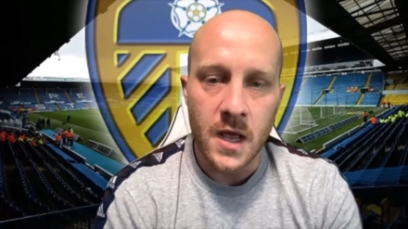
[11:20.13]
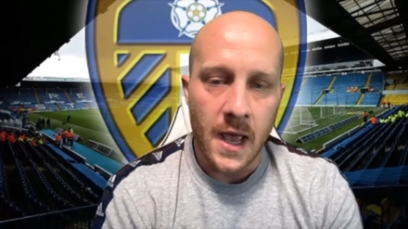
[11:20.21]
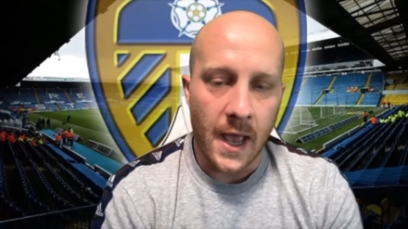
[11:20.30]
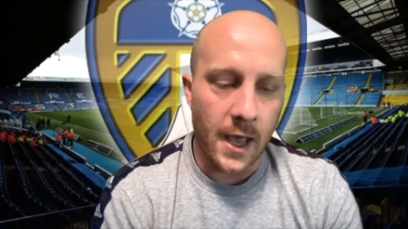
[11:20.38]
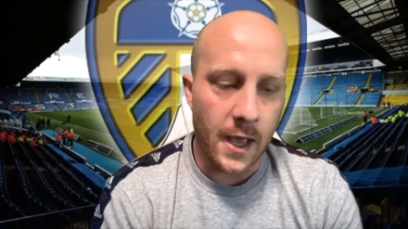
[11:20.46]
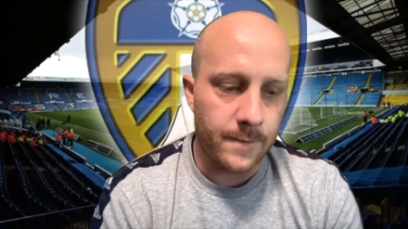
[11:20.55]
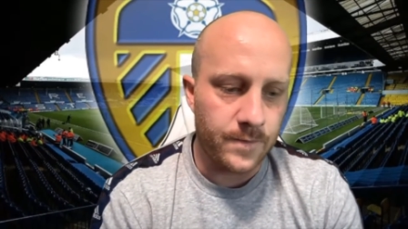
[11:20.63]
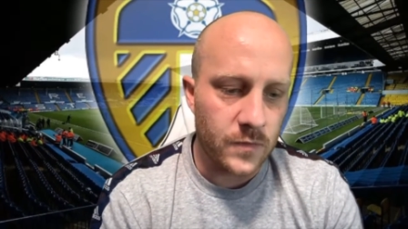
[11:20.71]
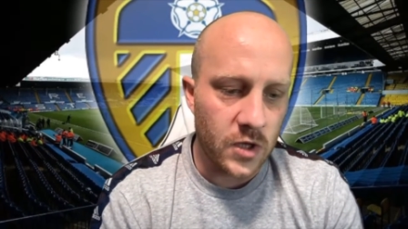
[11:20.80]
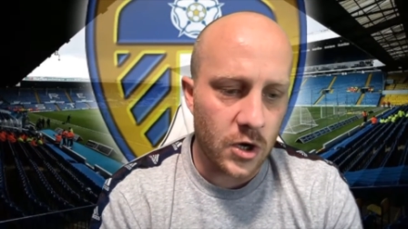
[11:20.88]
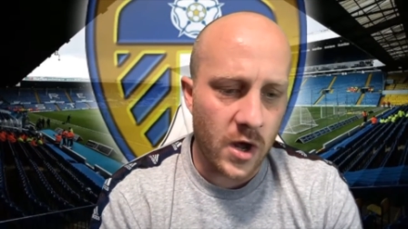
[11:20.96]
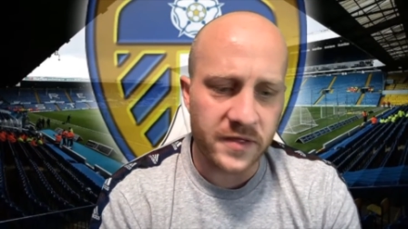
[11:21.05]
Um,
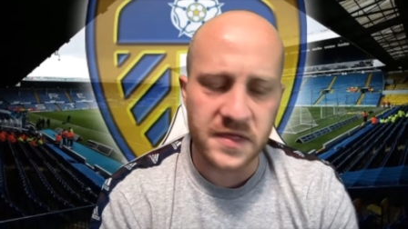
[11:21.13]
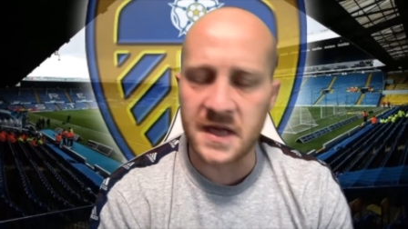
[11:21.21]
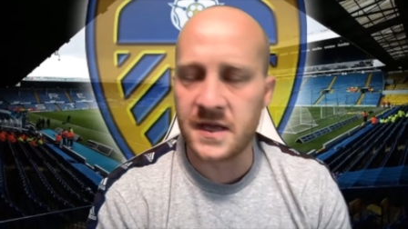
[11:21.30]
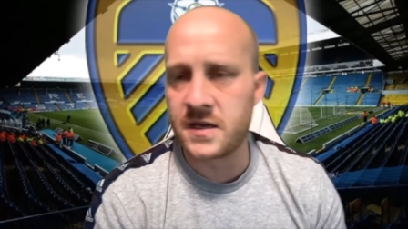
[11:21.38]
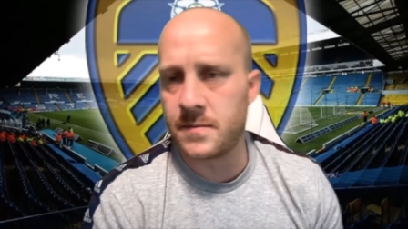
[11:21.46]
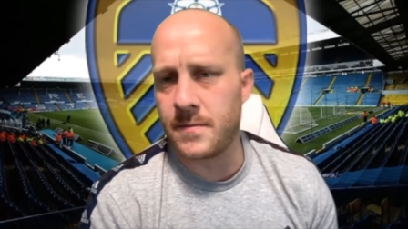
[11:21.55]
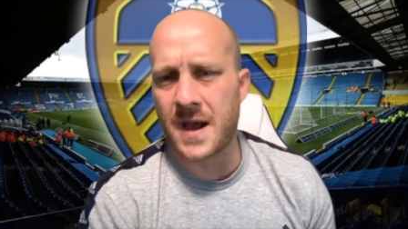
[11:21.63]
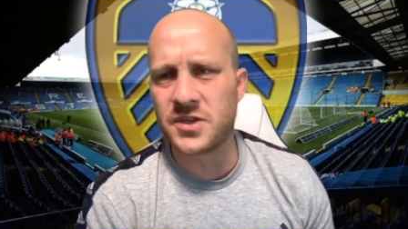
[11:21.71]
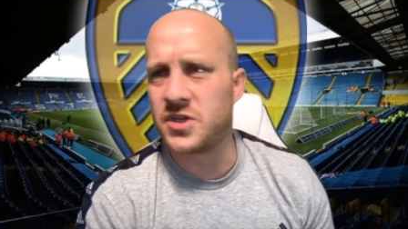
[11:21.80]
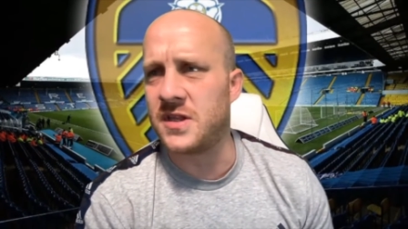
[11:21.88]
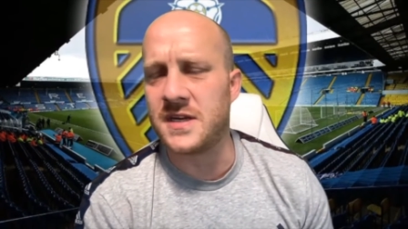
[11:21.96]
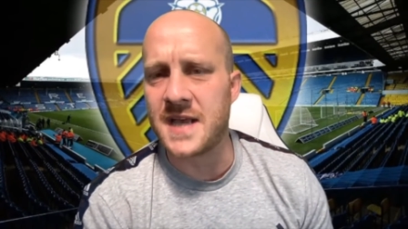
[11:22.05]
you know, I think match
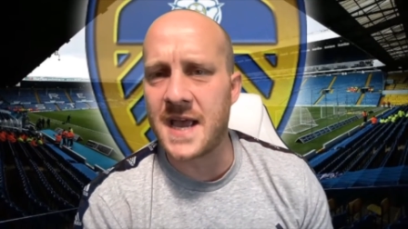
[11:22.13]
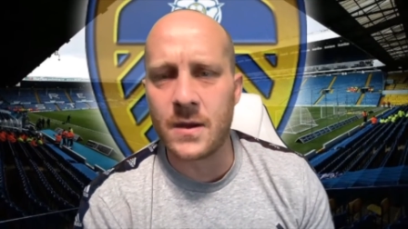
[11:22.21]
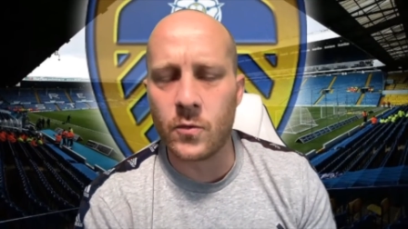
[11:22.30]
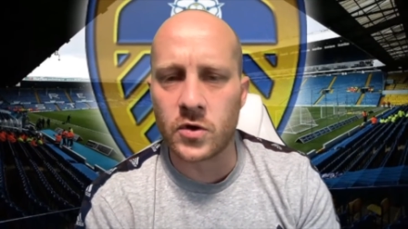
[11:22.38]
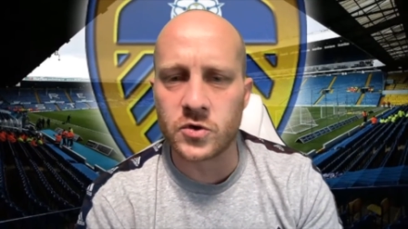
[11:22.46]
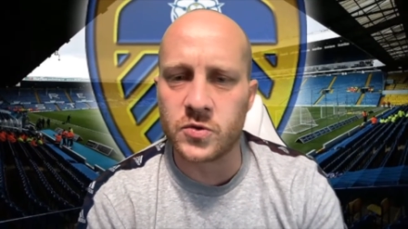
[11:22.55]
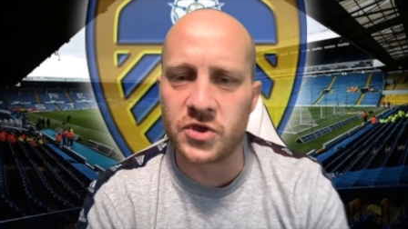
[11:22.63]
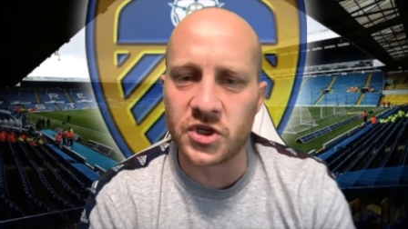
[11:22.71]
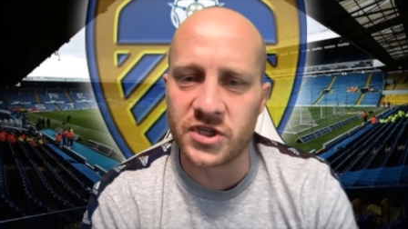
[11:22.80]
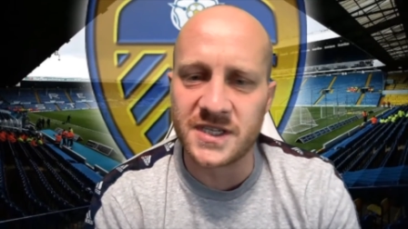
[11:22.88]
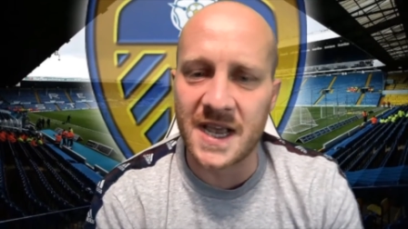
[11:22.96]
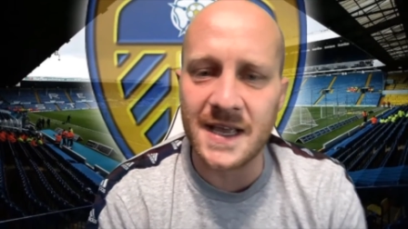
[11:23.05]
of the day it was, we're
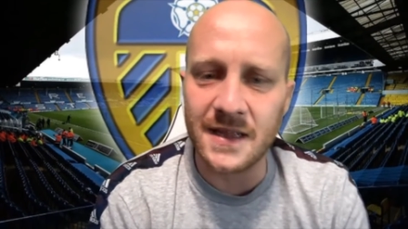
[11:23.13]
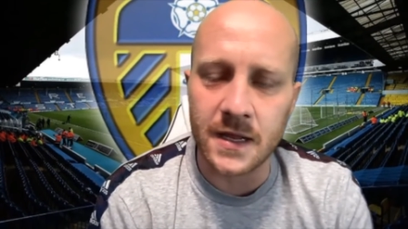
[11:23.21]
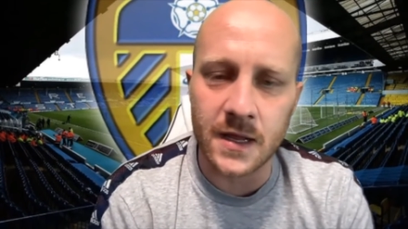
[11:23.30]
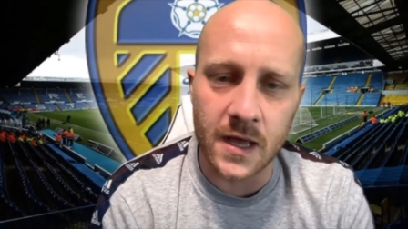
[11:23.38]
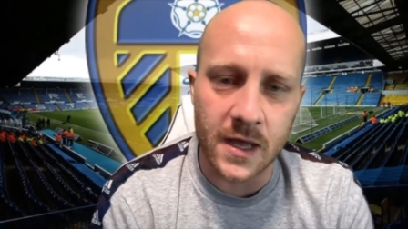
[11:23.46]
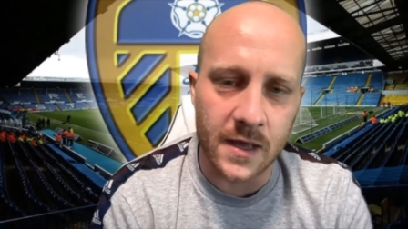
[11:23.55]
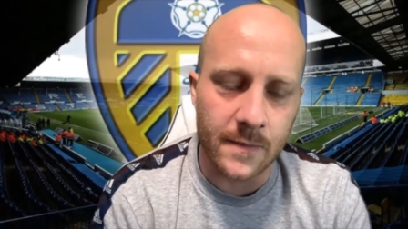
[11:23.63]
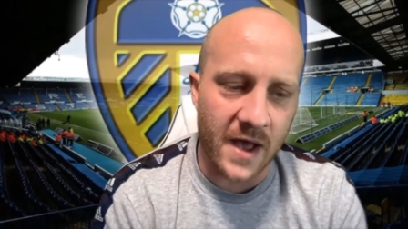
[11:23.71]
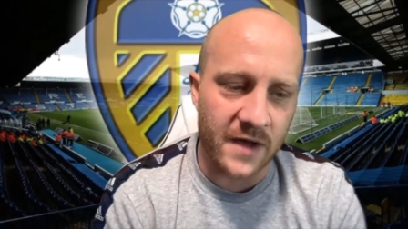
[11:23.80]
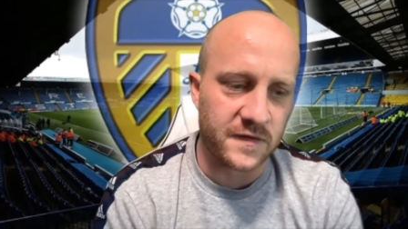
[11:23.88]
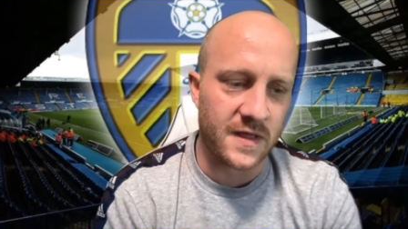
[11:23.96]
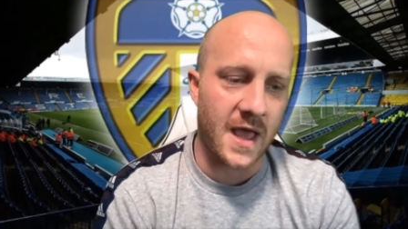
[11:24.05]
just saying um,
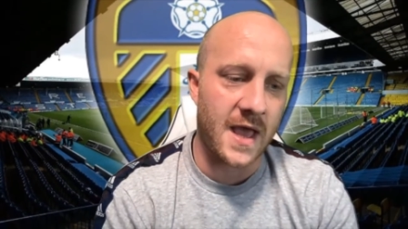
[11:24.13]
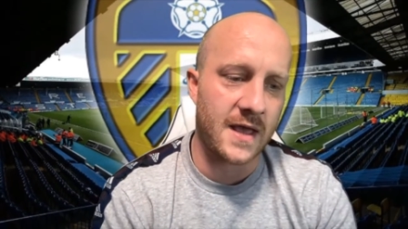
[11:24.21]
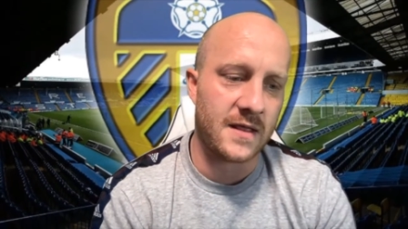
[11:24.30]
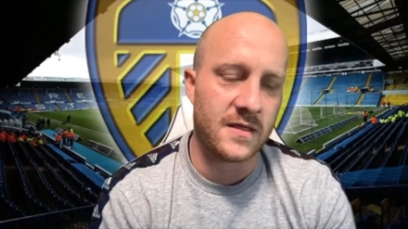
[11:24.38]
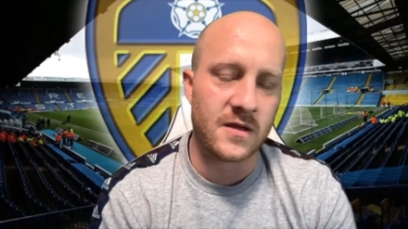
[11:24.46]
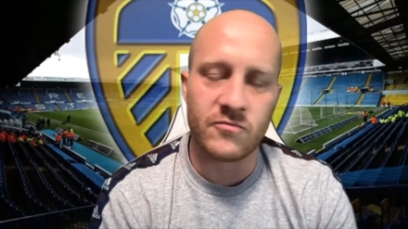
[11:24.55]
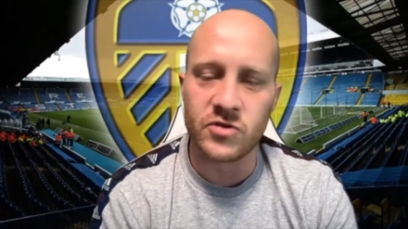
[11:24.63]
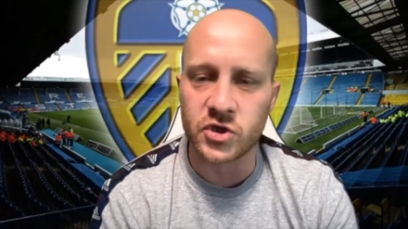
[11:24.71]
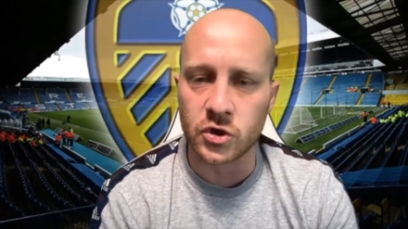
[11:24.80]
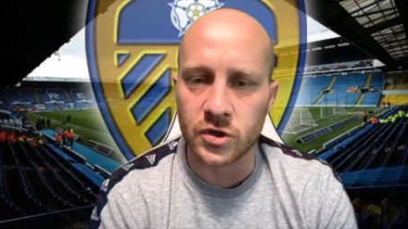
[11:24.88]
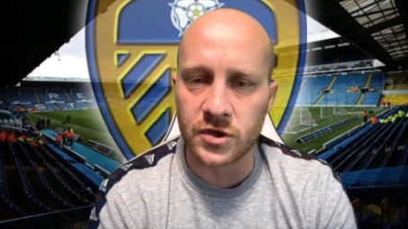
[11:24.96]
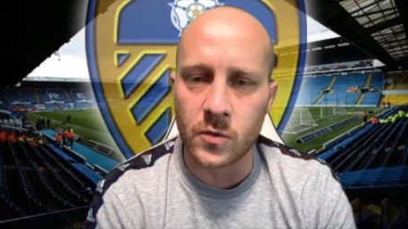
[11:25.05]
after their, their
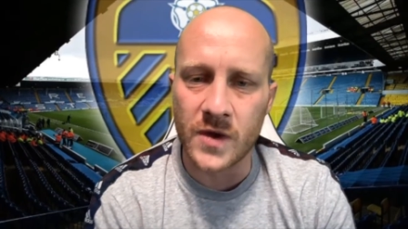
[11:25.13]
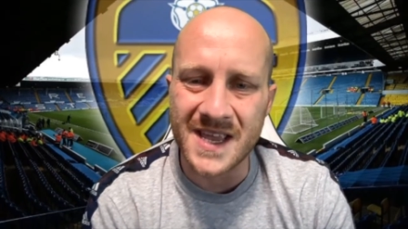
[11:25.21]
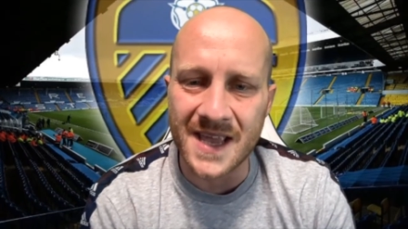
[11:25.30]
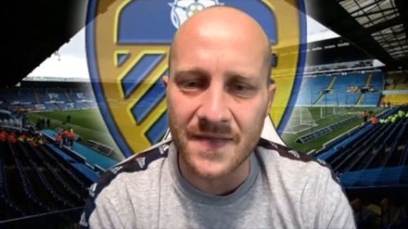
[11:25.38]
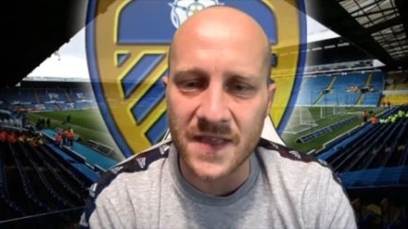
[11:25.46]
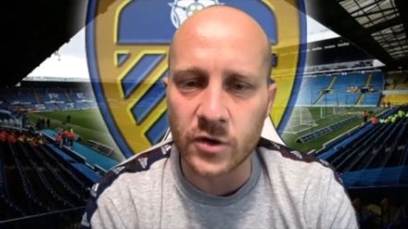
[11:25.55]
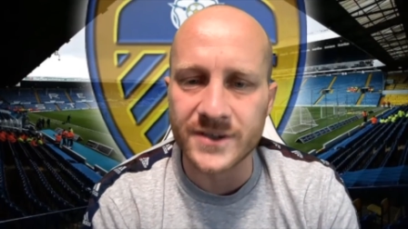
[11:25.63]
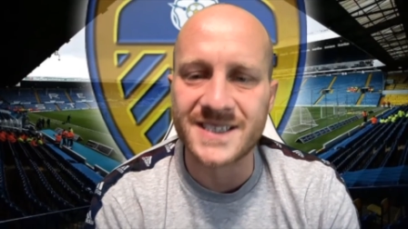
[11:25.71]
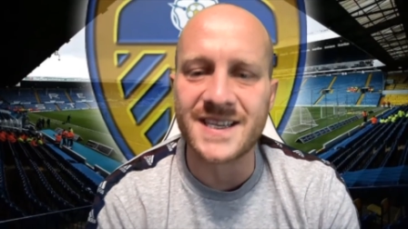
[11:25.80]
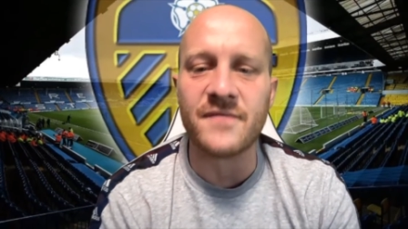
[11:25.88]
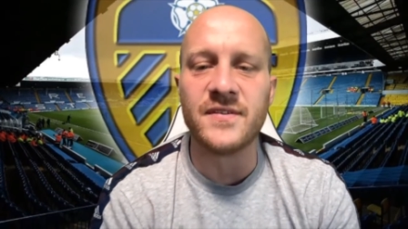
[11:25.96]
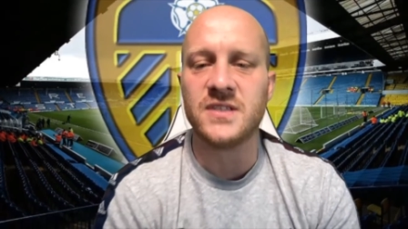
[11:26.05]
result at the weekend, they got
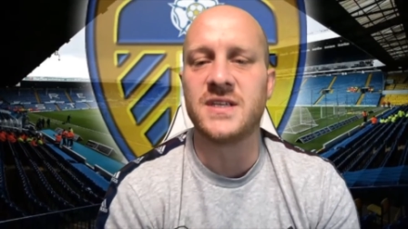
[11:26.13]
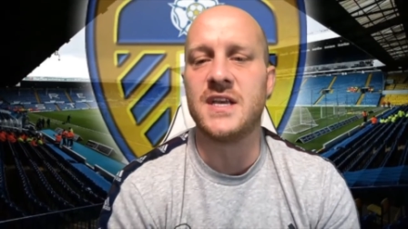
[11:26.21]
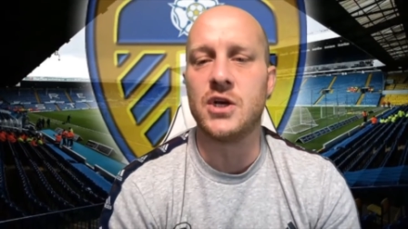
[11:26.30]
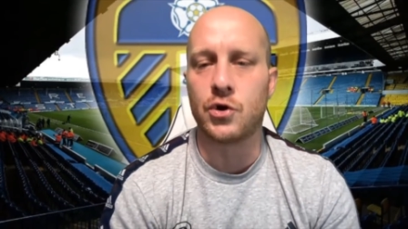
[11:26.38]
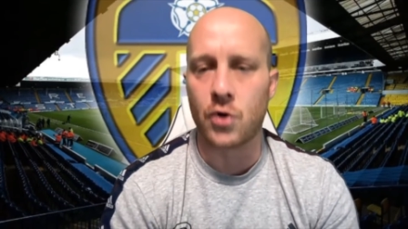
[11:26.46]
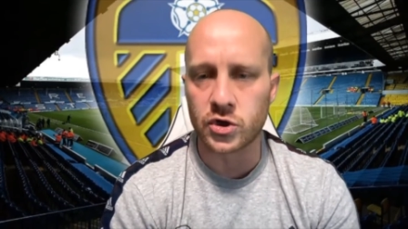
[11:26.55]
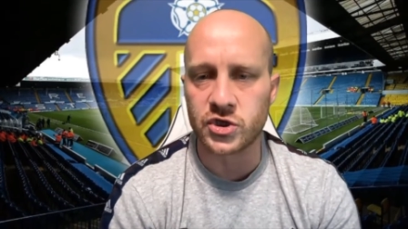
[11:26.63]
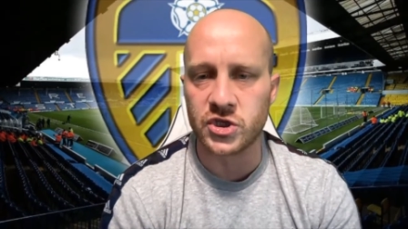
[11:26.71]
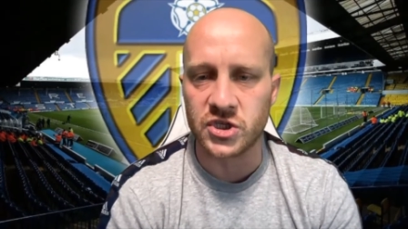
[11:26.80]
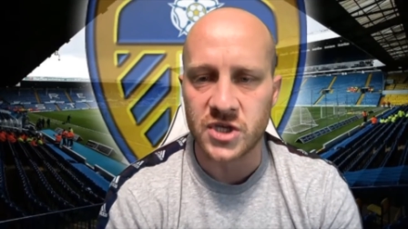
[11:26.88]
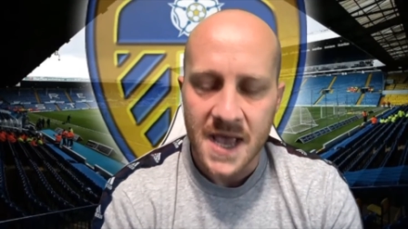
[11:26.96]
17 crosses